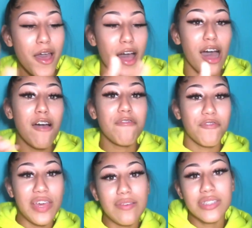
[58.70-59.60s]
A
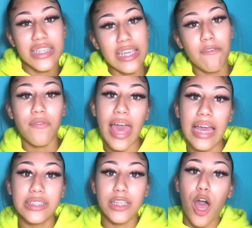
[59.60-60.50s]
15
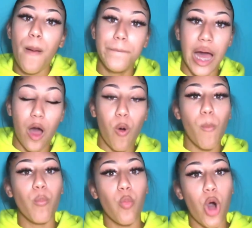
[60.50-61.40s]
facts about
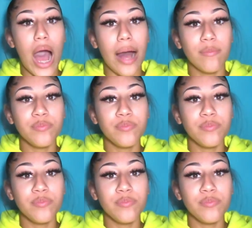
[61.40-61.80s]
moi